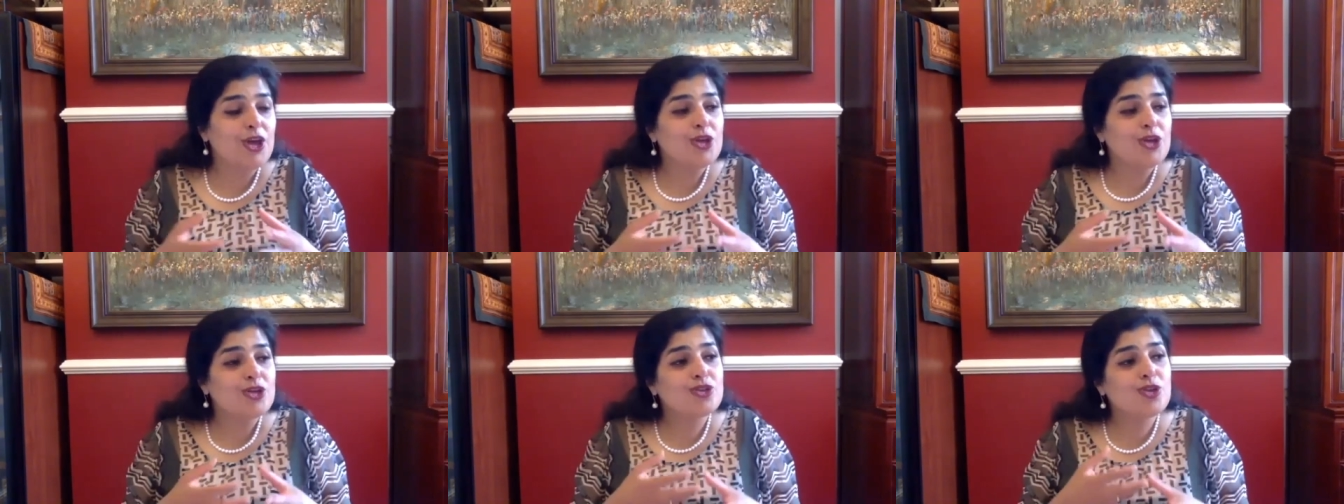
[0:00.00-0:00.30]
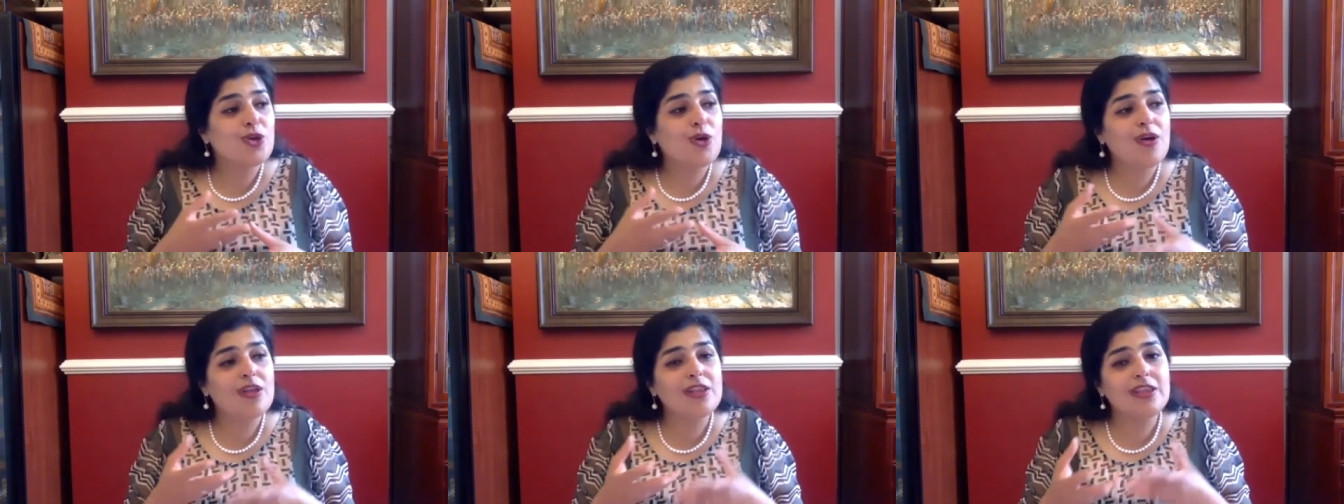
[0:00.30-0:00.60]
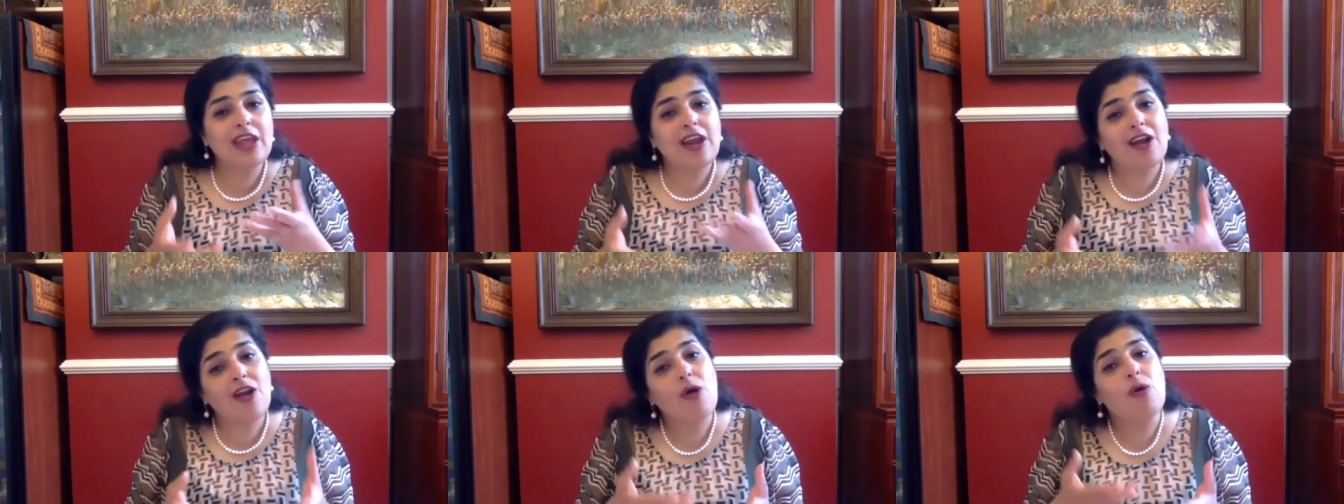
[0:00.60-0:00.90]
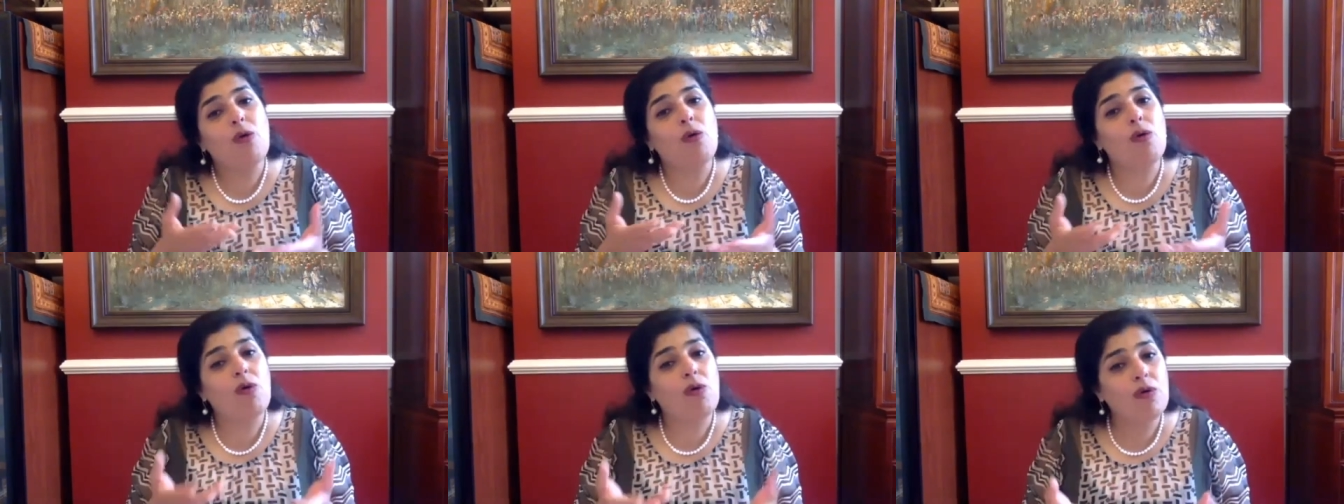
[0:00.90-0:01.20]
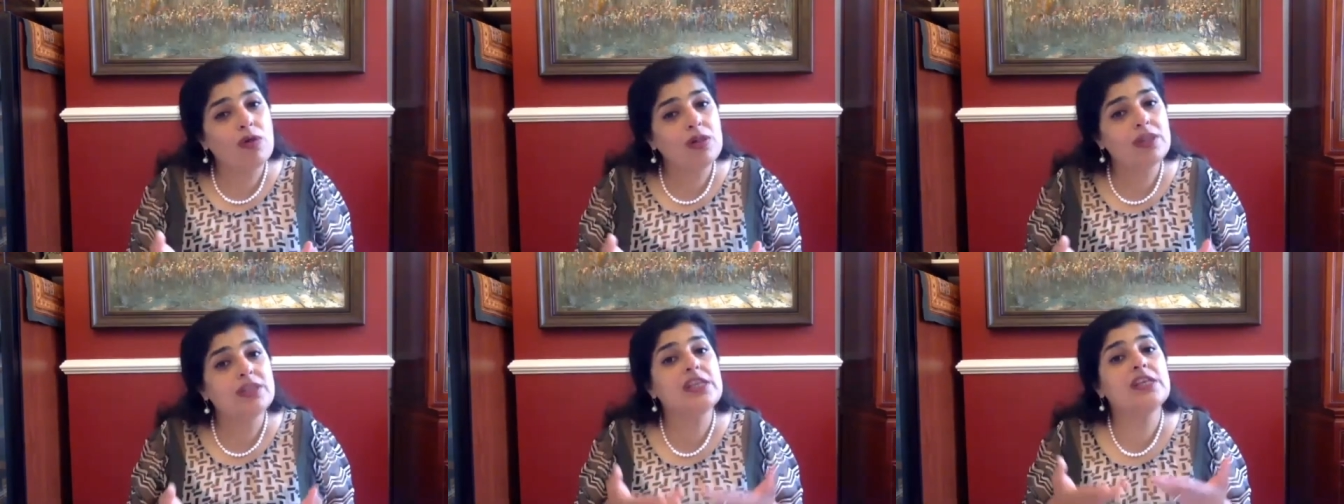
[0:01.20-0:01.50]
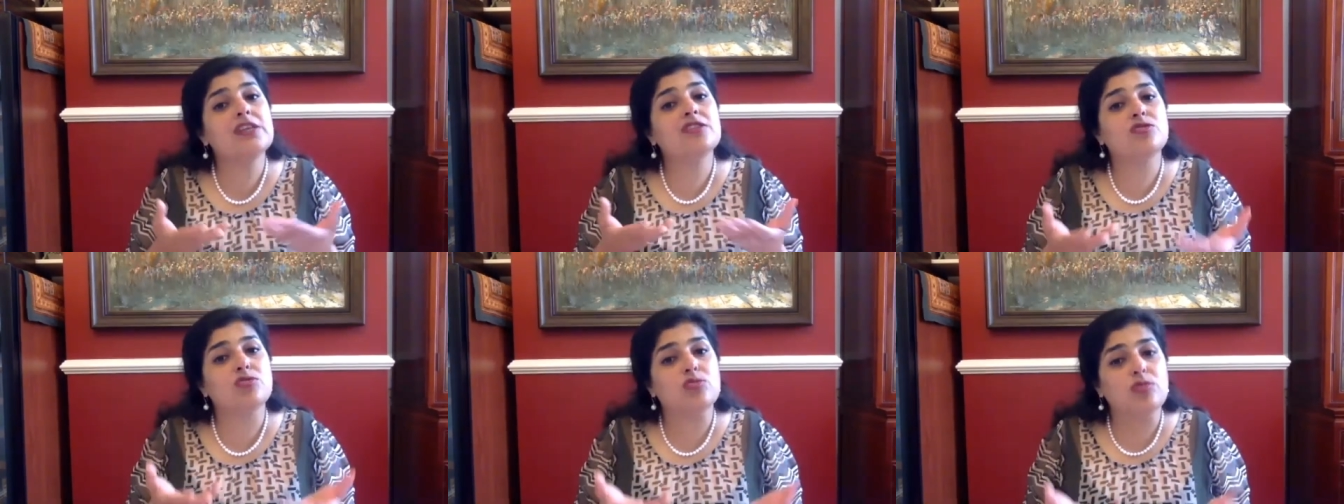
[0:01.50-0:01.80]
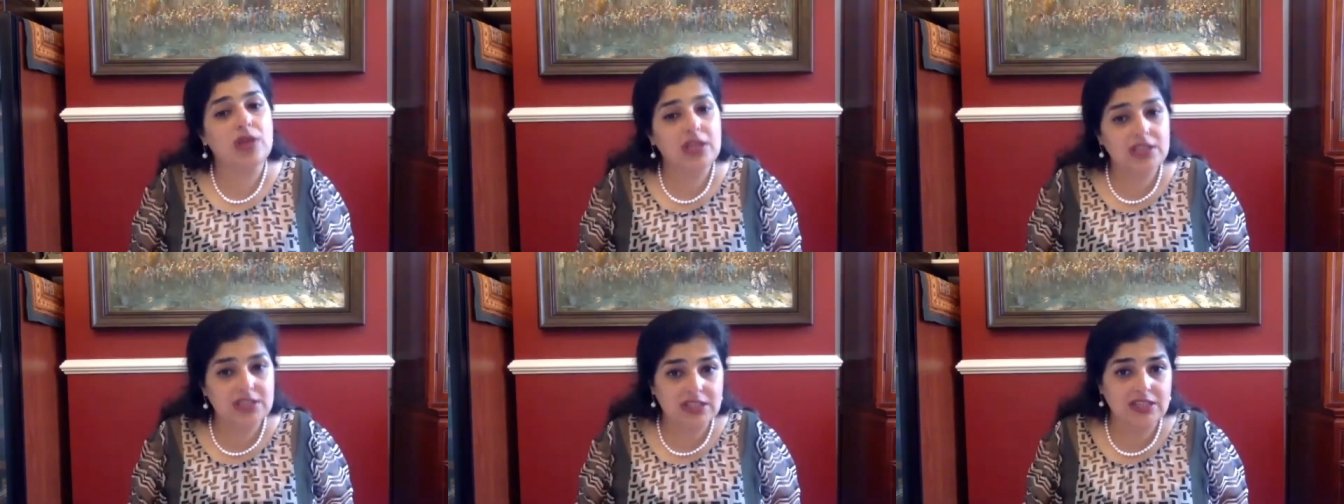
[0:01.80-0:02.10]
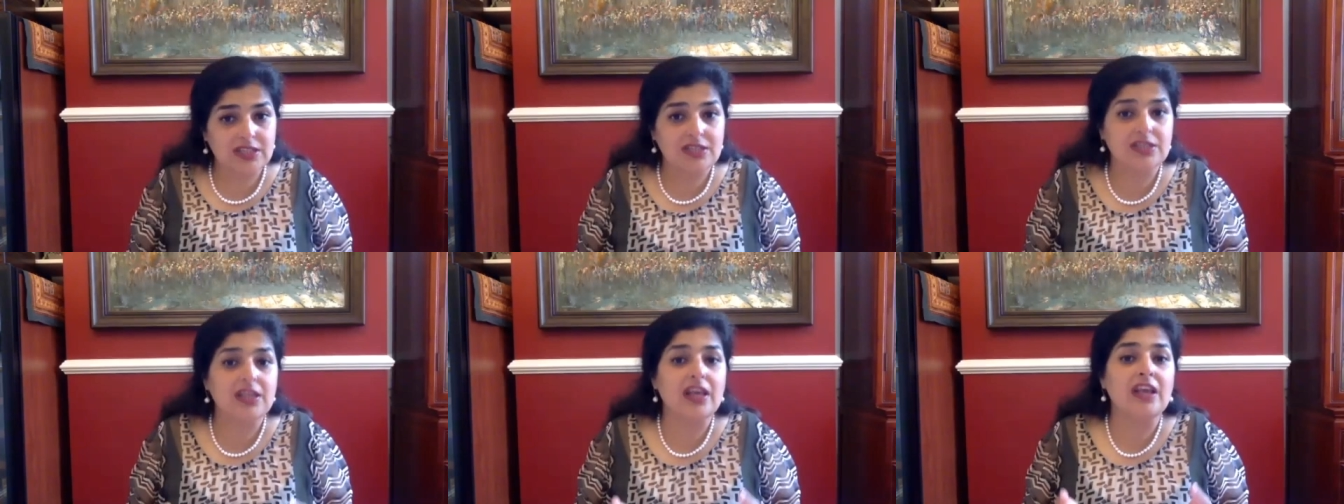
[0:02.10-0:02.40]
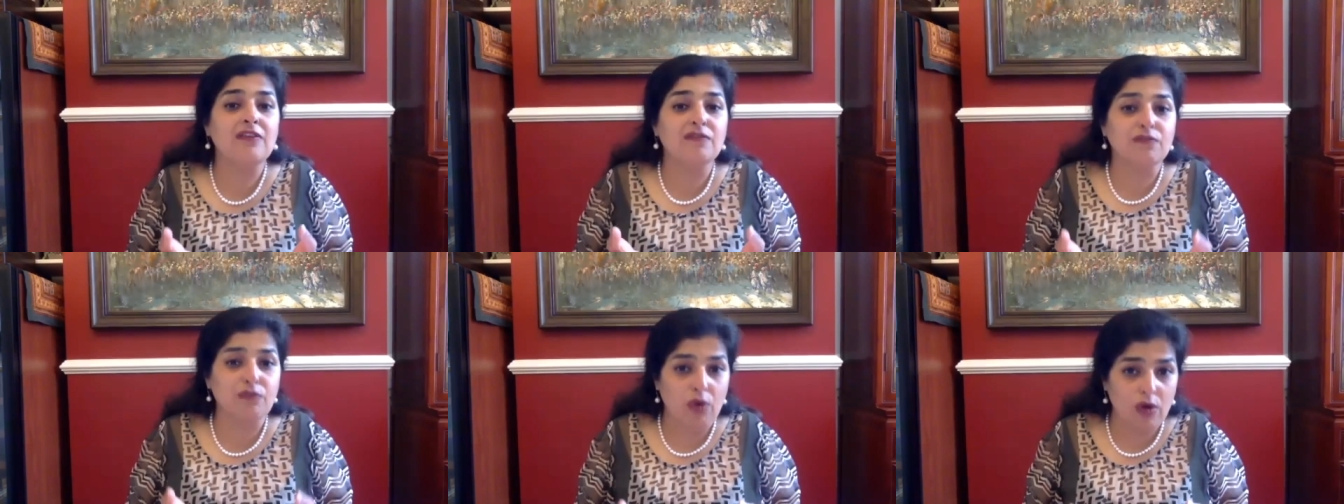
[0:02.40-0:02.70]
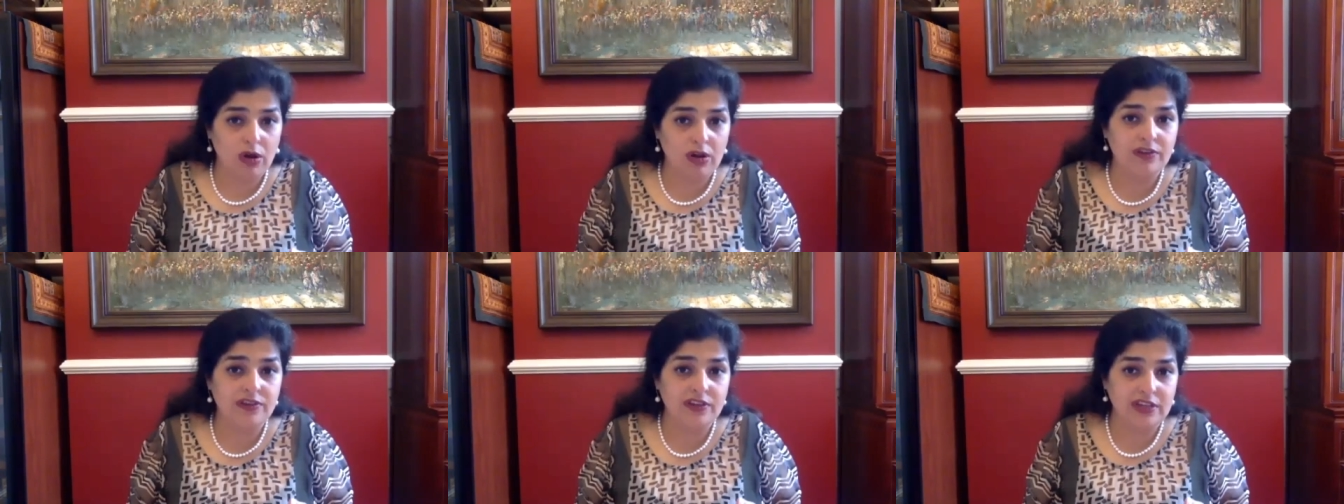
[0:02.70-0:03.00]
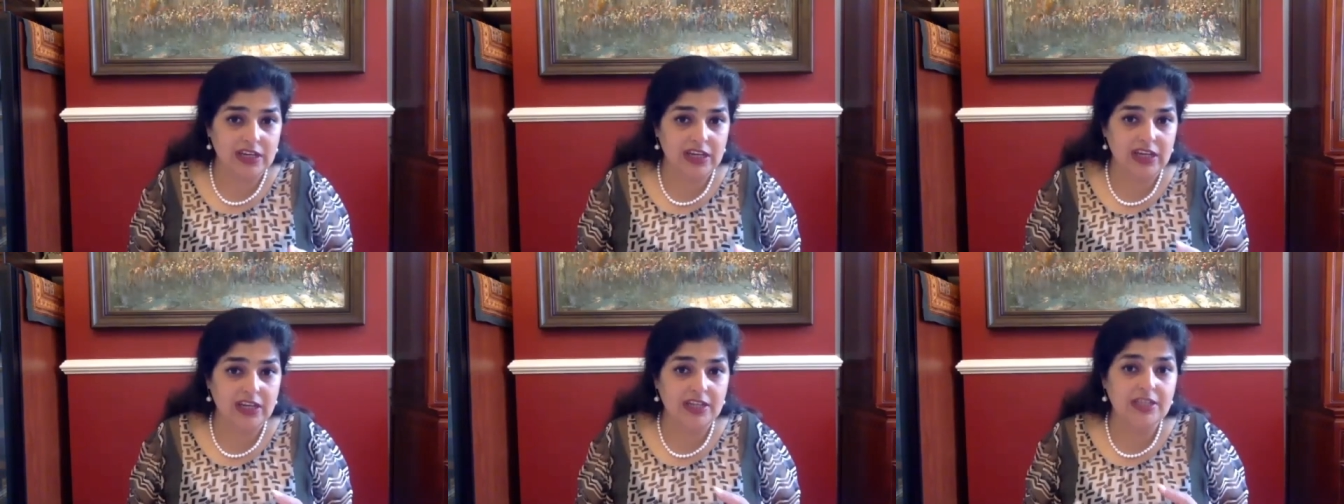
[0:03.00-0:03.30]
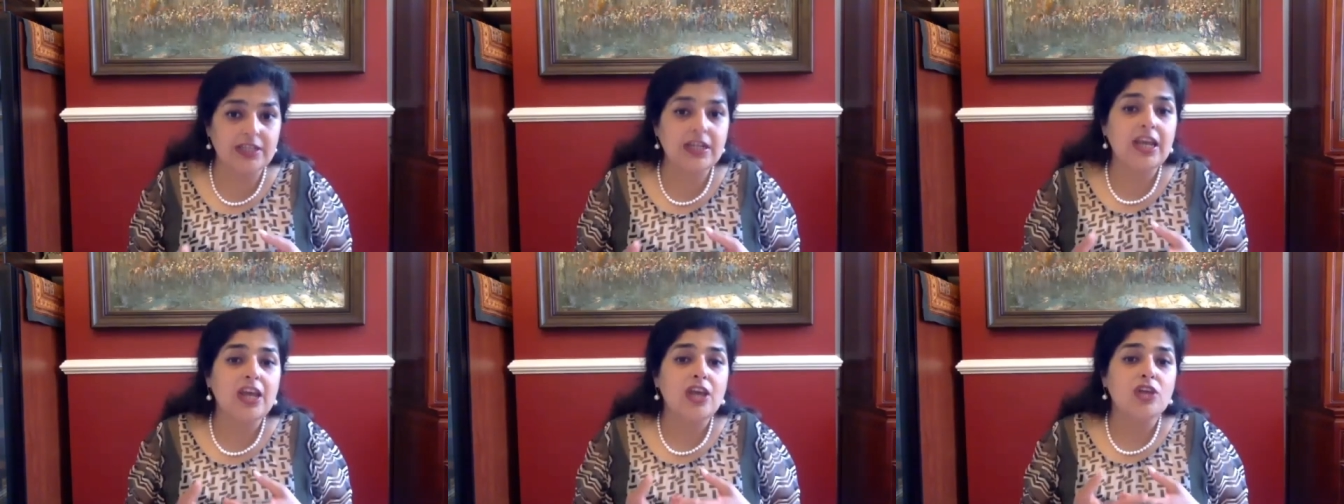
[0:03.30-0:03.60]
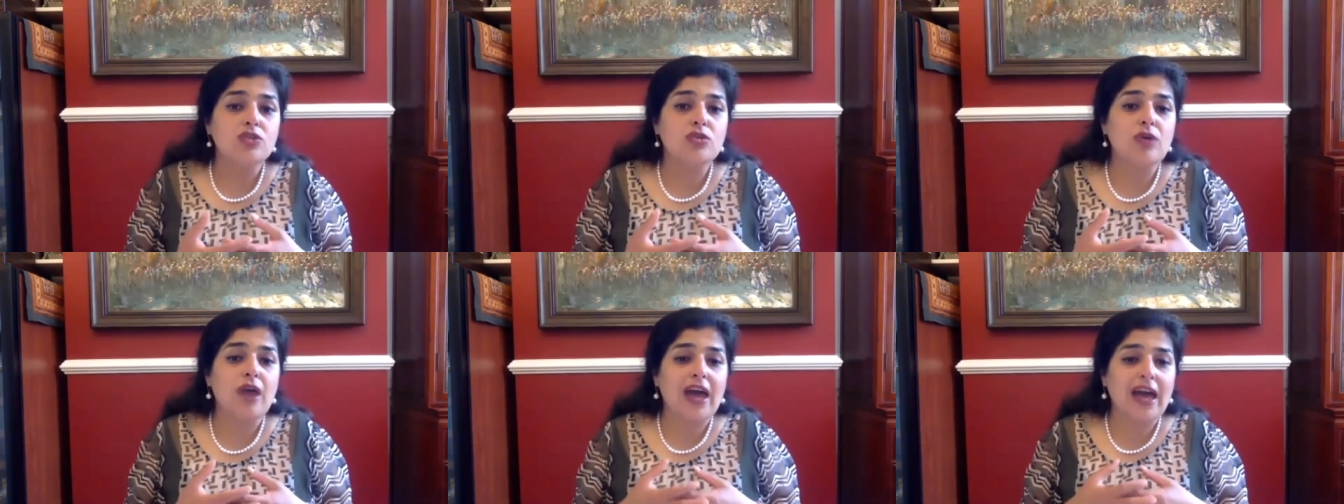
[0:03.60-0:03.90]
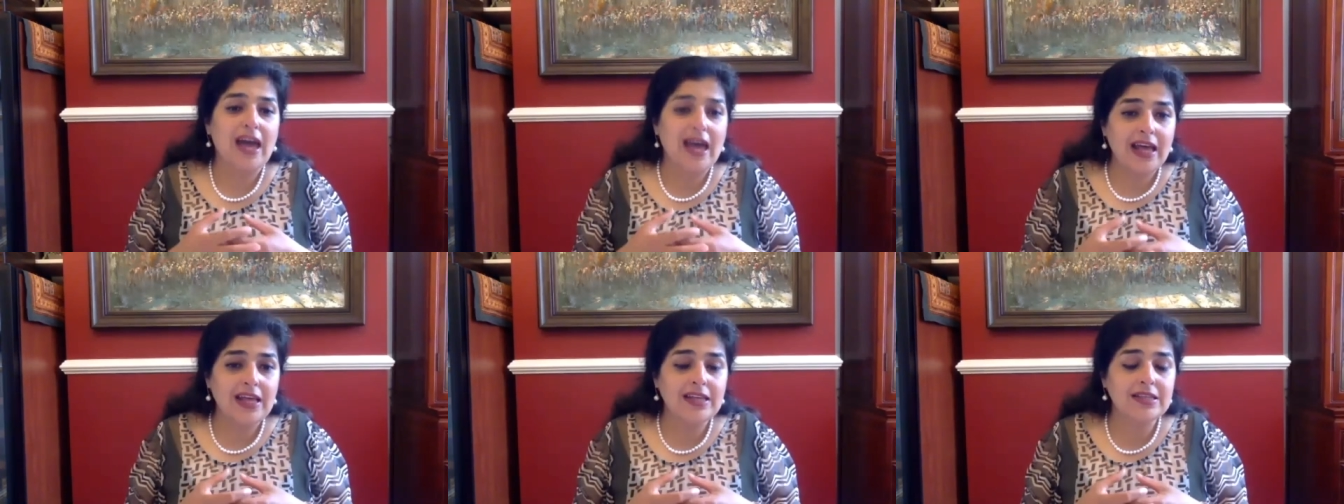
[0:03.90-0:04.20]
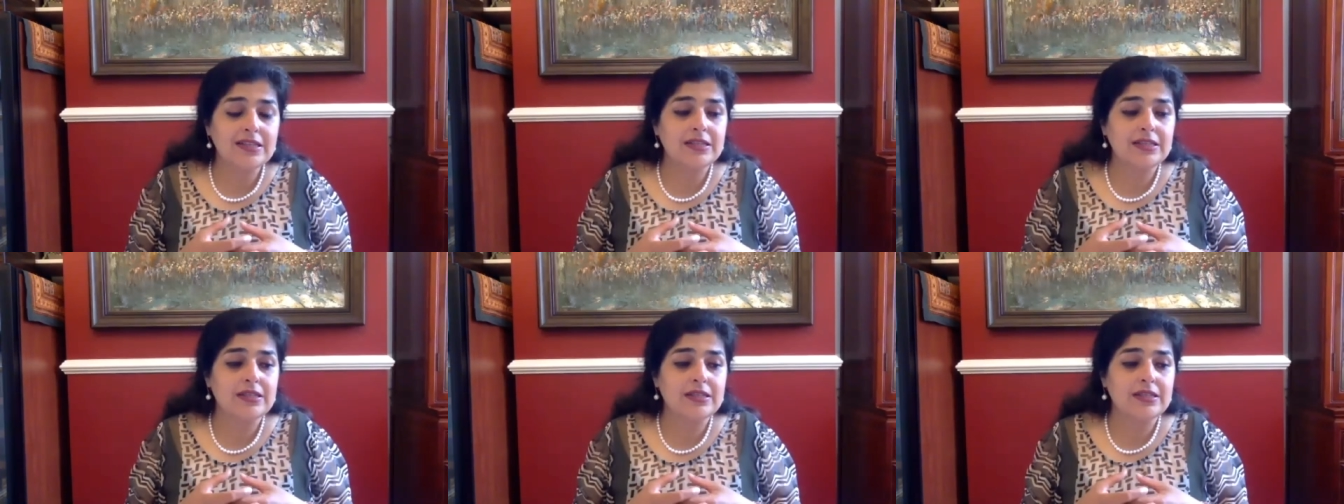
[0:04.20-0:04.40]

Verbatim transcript: so there are all these risks involved in it so as